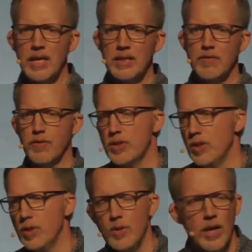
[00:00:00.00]
And for
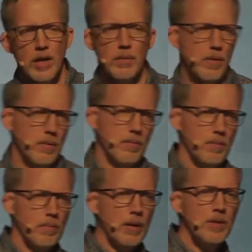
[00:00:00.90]
you,
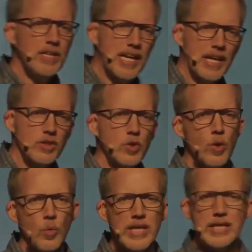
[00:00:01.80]
maybe you can't
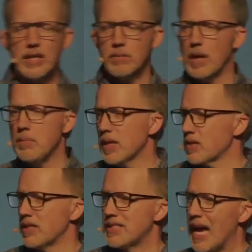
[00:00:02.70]
do a weekend, maybe
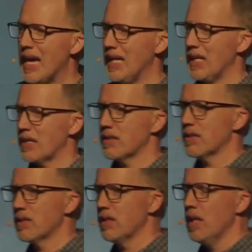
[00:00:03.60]
it's a day.
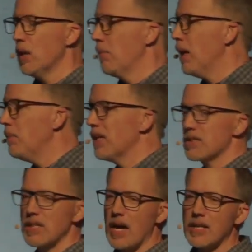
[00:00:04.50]

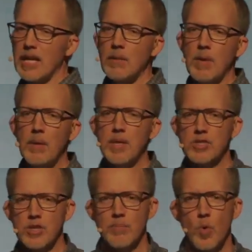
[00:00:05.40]
Maybe it's not a day,
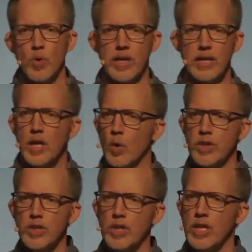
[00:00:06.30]
maybe it's a morning
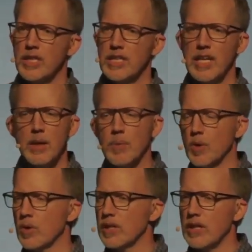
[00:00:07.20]
where you, you get
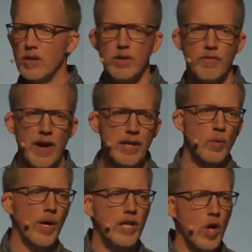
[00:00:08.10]
up early or you
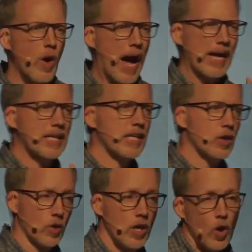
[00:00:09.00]
find a way to go
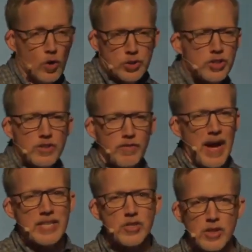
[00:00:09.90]
hiking or, or just to
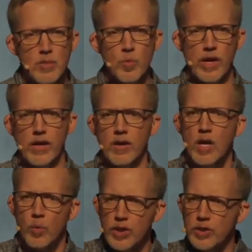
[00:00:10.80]
find
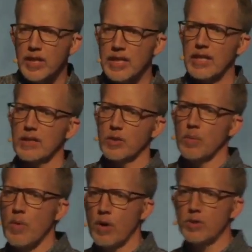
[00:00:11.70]
somewhere where you can get a
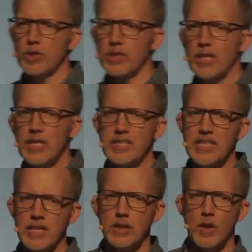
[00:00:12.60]
little margin
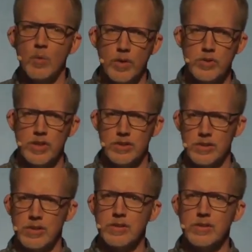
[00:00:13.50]
to get alone with
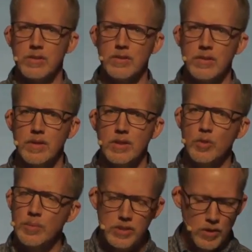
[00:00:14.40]
Jesus.
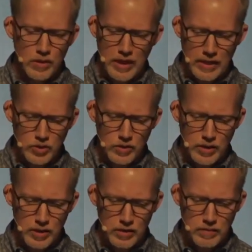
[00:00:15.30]
You'll be so glad
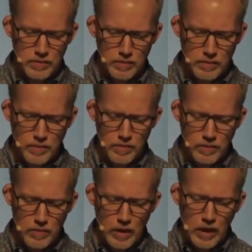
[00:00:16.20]
you did.
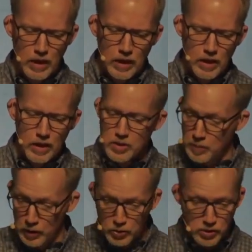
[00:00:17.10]

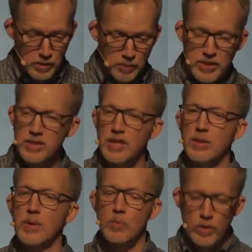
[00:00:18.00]
Spiritual simplicity
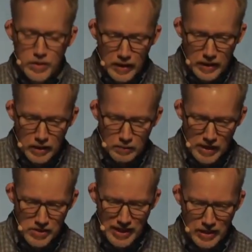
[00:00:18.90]
could be rethinking
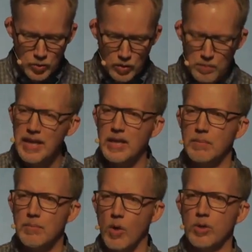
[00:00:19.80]
my schedule and
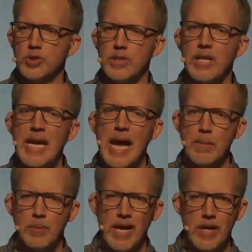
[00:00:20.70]
making margin
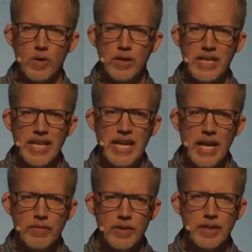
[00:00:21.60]
a priority
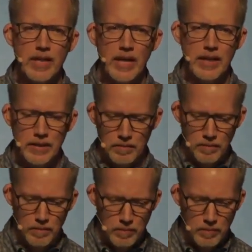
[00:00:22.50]
every day.